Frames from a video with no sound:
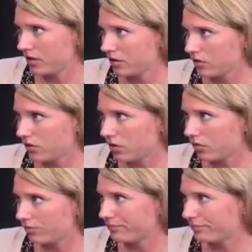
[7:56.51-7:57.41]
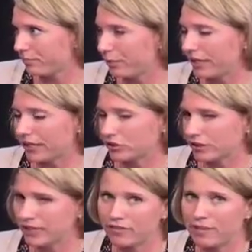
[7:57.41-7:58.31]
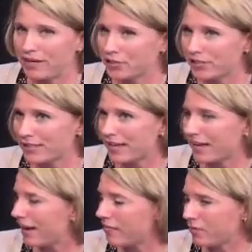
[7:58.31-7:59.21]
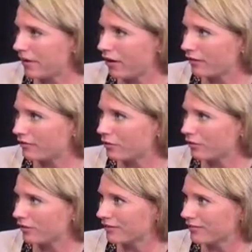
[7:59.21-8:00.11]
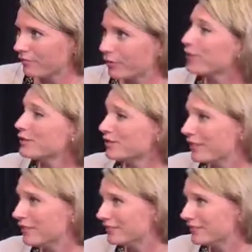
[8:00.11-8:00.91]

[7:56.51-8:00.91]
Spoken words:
So we actually have patients that have been on for 37